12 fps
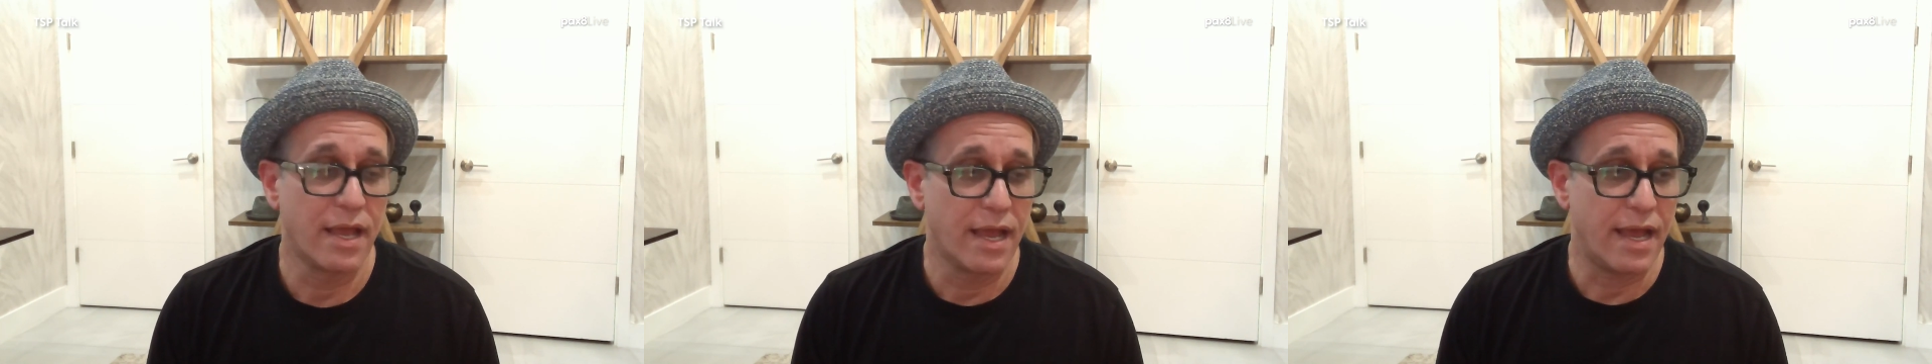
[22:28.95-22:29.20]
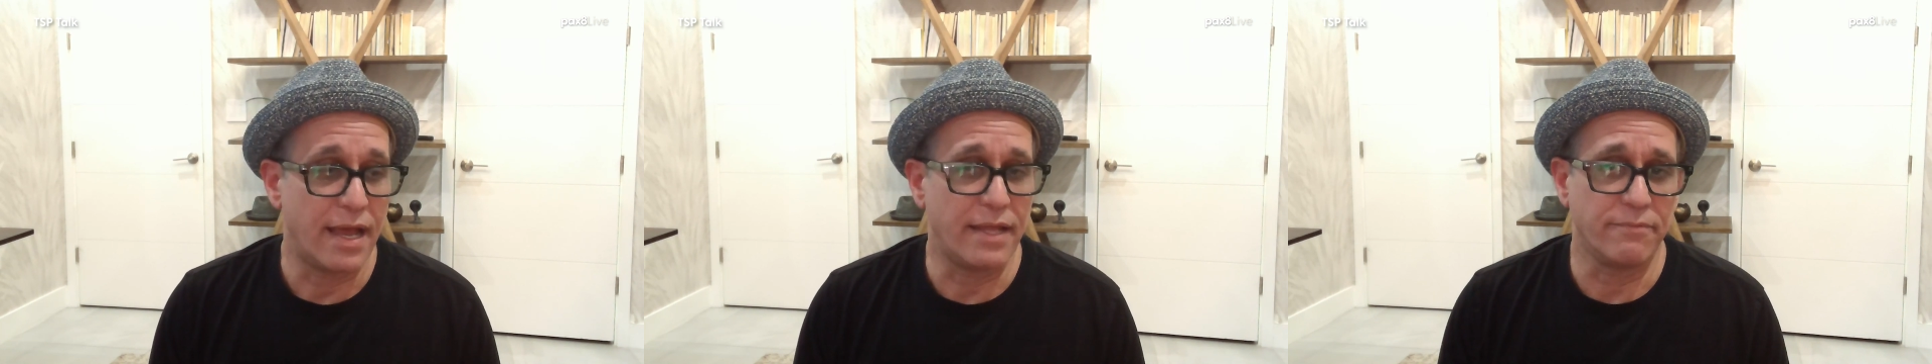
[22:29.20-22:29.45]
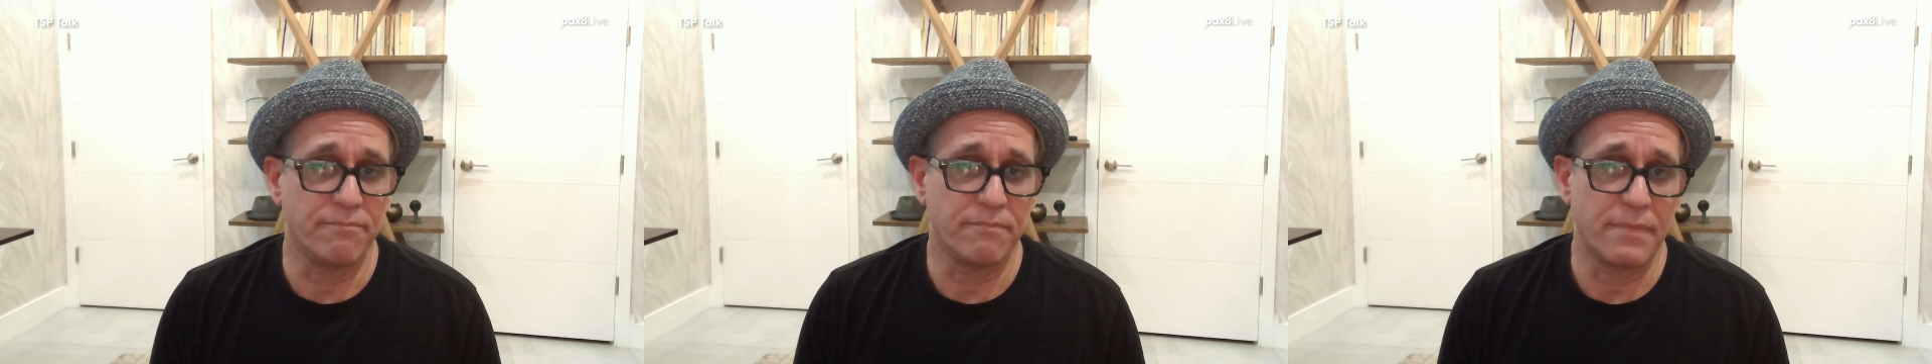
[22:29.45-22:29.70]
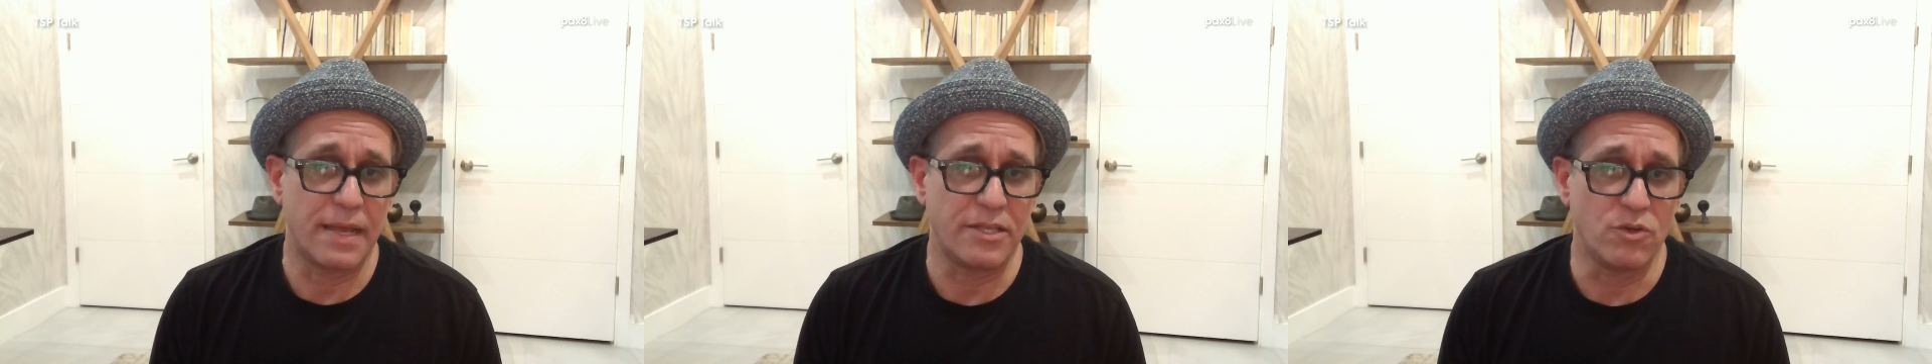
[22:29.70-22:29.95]
And
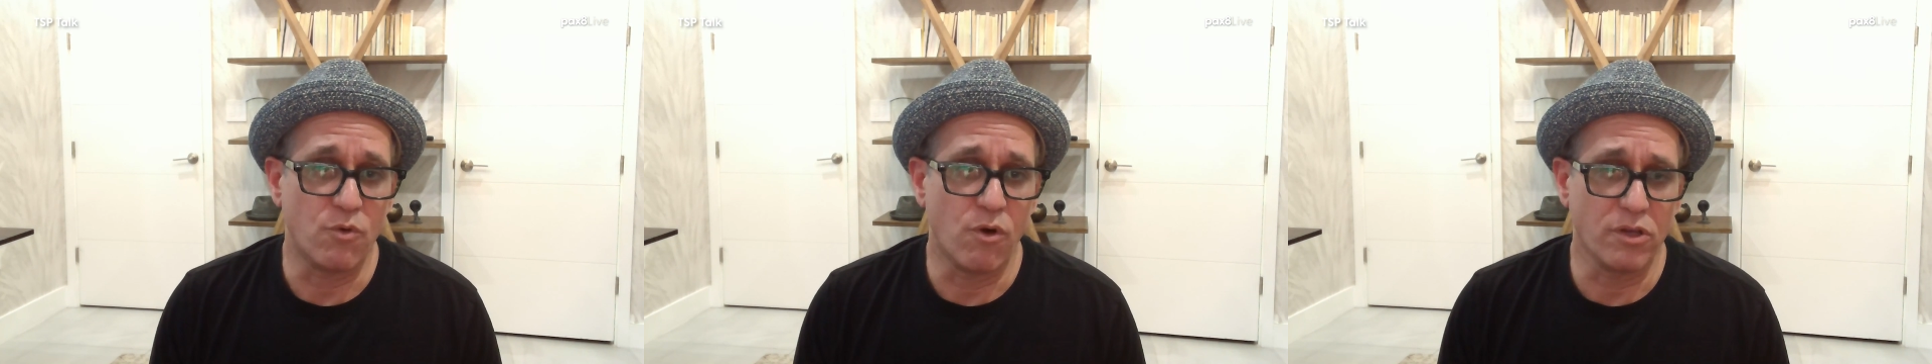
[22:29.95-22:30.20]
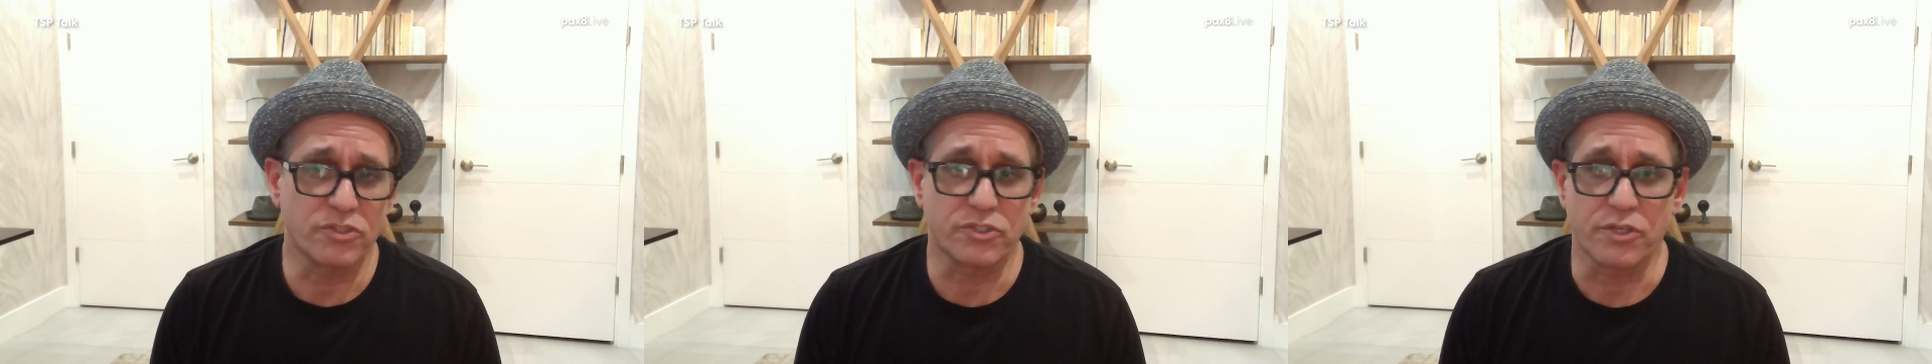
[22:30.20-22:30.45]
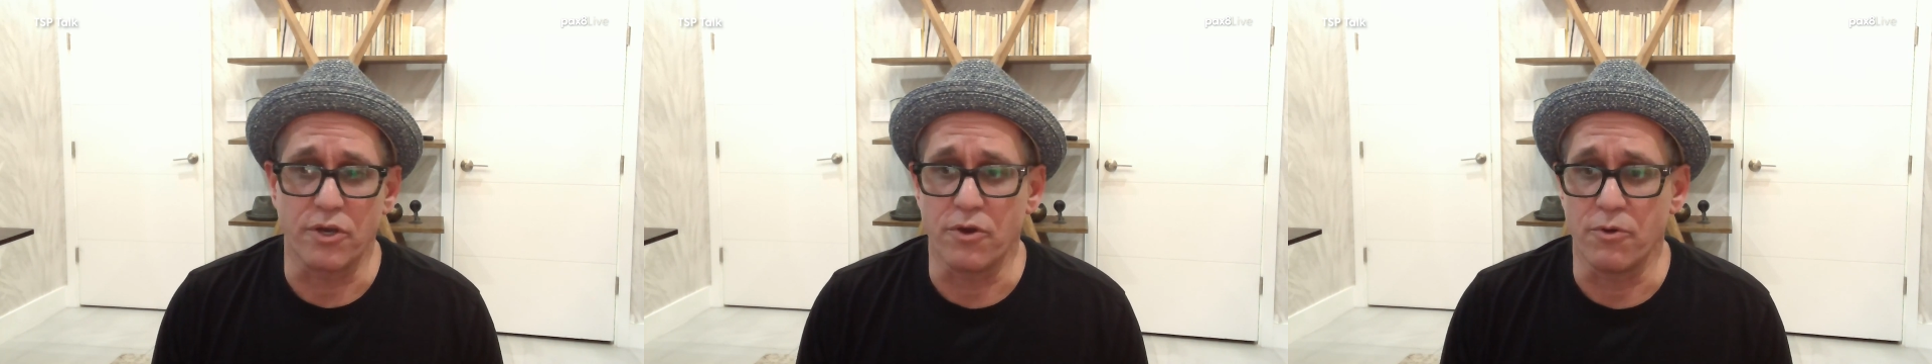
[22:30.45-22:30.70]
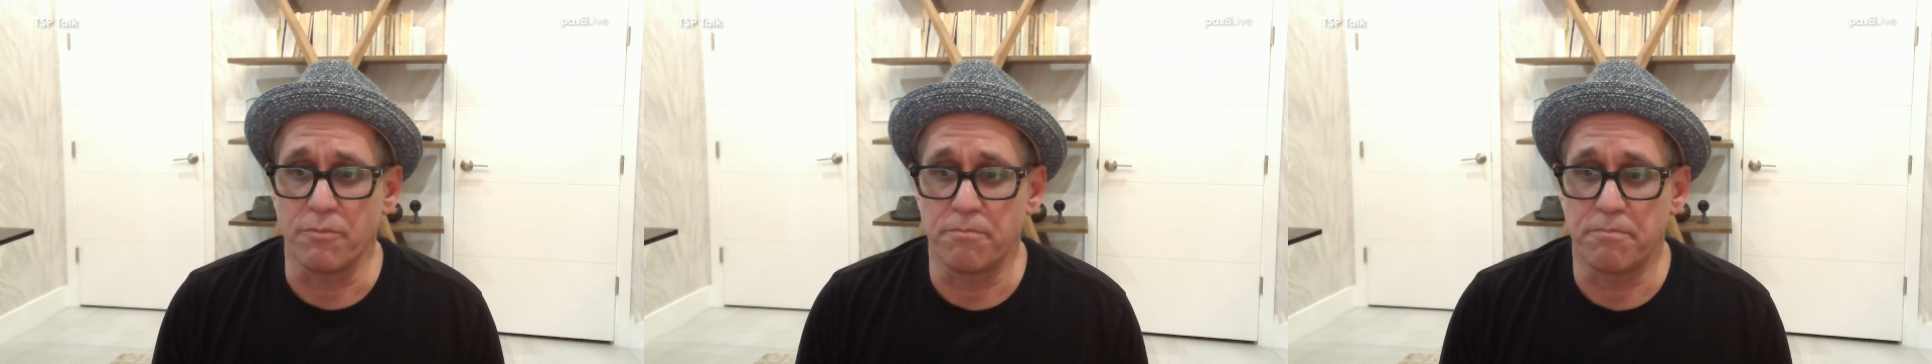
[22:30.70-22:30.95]
you
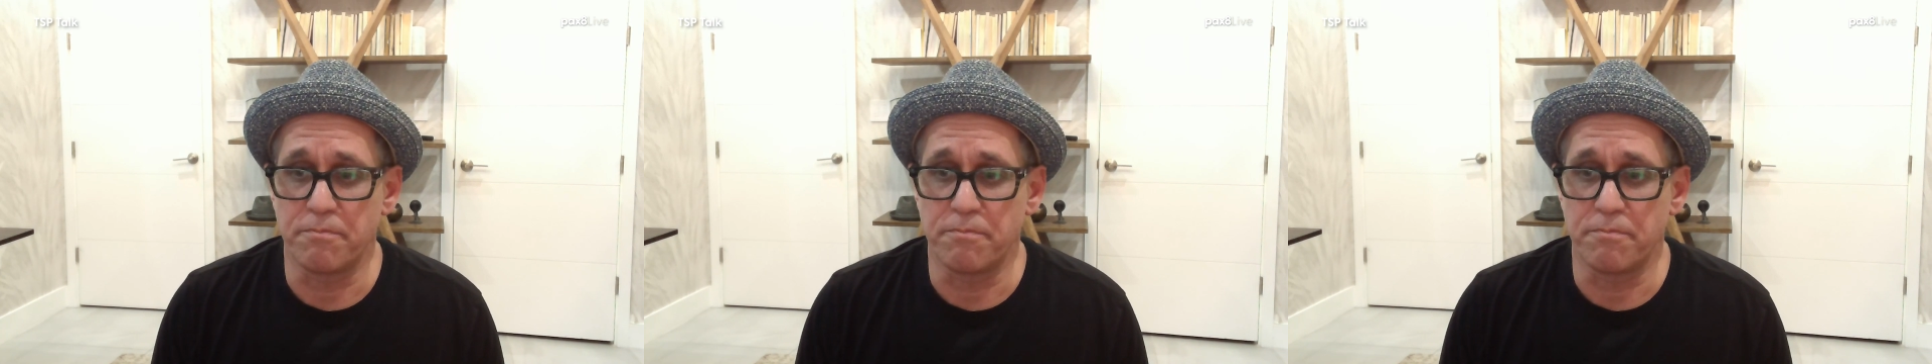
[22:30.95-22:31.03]
also,